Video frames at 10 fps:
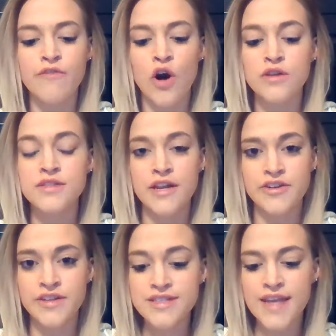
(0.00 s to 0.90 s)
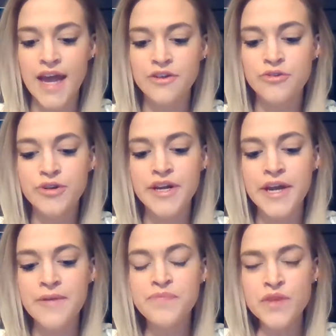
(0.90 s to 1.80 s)
falls under this
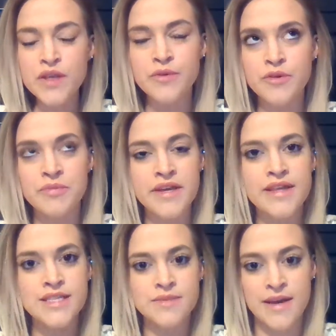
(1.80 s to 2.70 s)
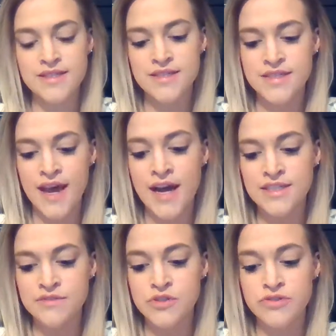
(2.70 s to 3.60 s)
category would be the Asbestos
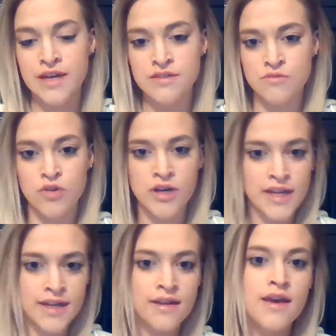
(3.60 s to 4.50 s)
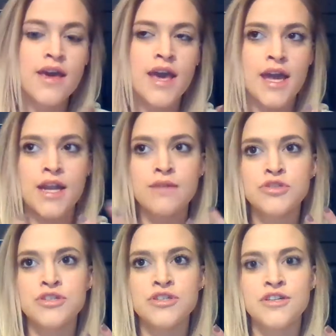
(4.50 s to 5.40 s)
Act of 2001, and I'm
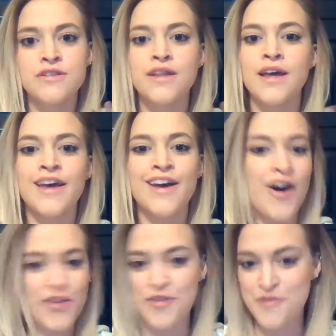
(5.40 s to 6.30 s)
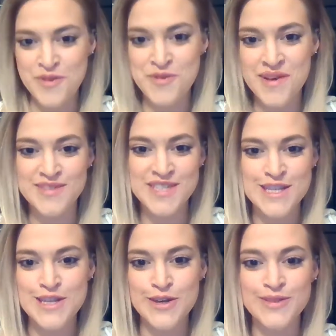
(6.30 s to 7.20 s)
sure that all of you have
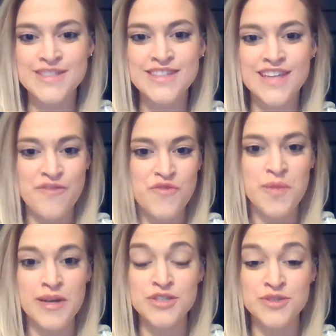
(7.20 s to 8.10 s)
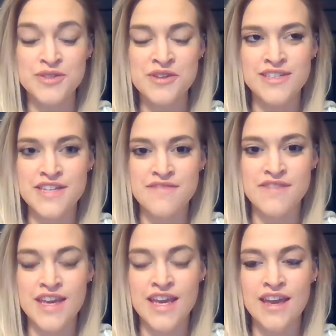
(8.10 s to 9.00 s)
seen those infomercials on
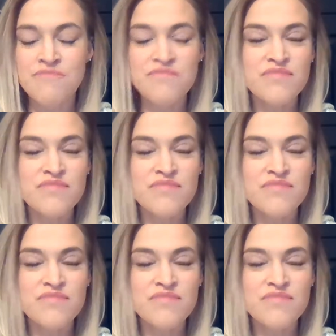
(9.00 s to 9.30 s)
TV